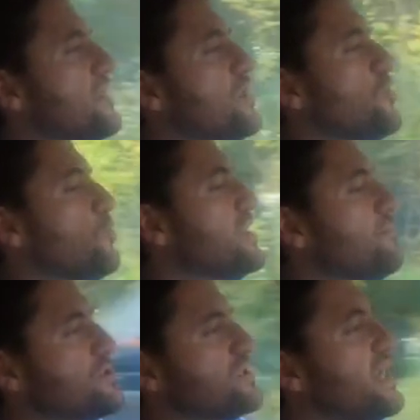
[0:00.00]
you know, with the
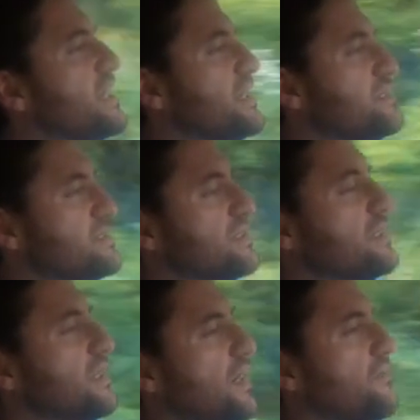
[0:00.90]
Mercedes,
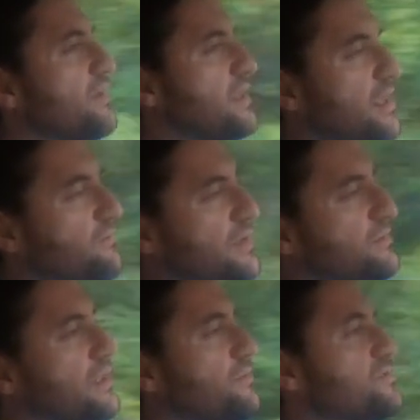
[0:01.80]
and
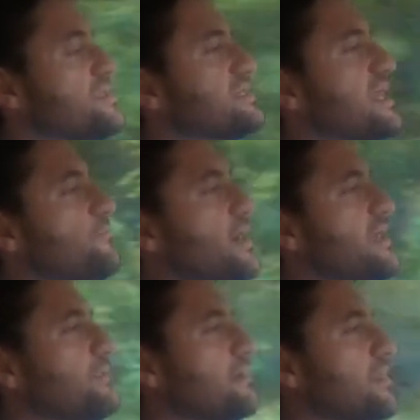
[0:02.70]
BMW is the same
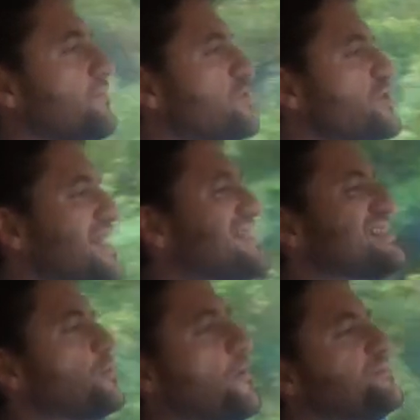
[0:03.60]
way, but Mercedes
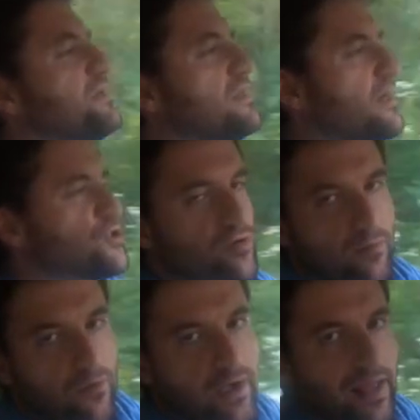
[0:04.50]
has always been a luxury
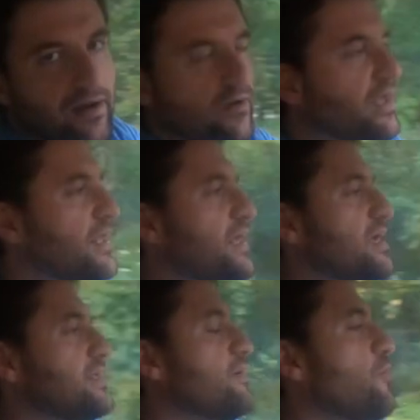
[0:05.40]
brand, right?
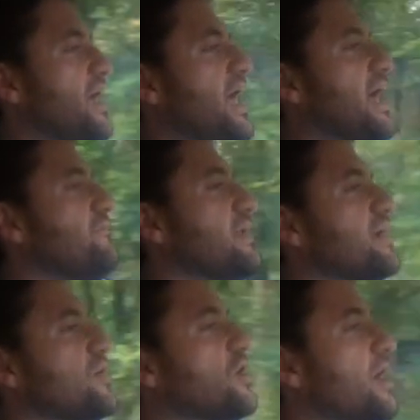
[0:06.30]
They don't have an
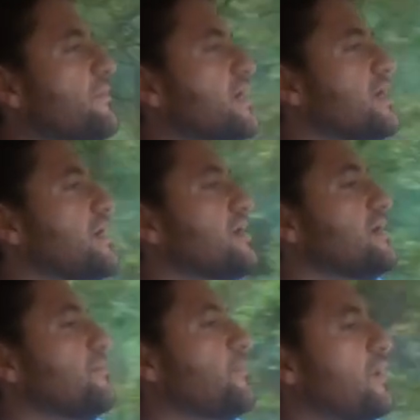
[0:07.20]
economic
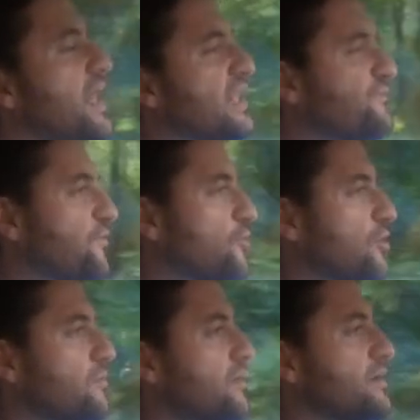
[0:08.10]

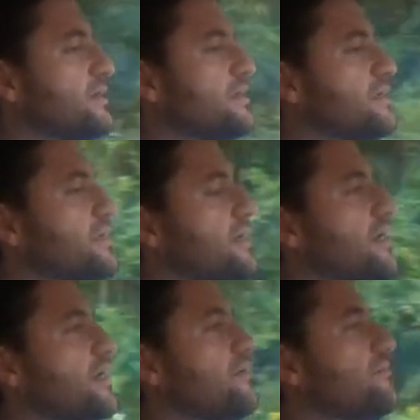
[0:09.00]
platform
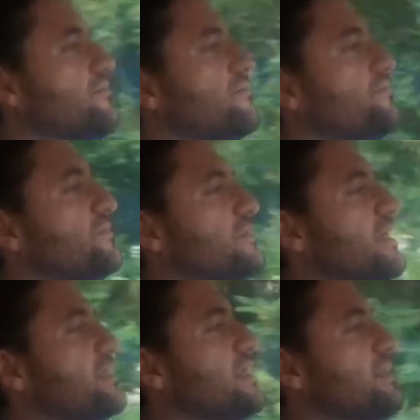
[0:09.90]

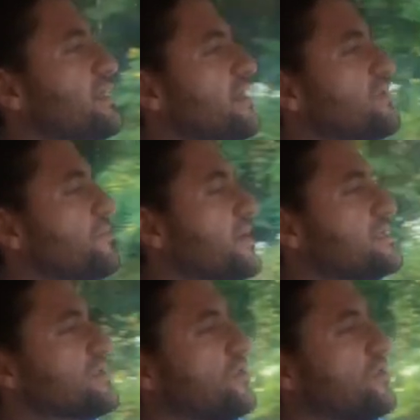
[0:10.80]
that underpins the